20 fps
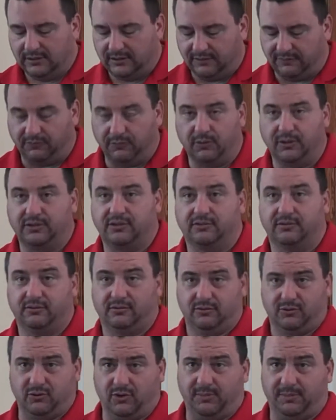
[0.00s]
If you would,
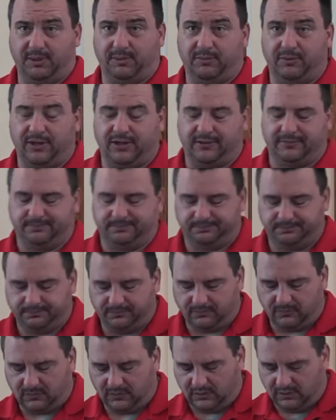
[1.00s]
join me in prayer.
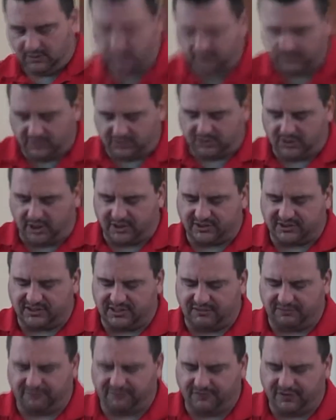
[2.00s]
Most gracious
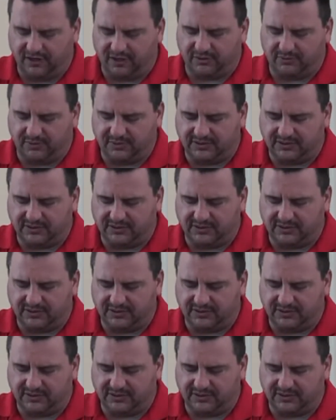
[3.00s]
Heavenly Father,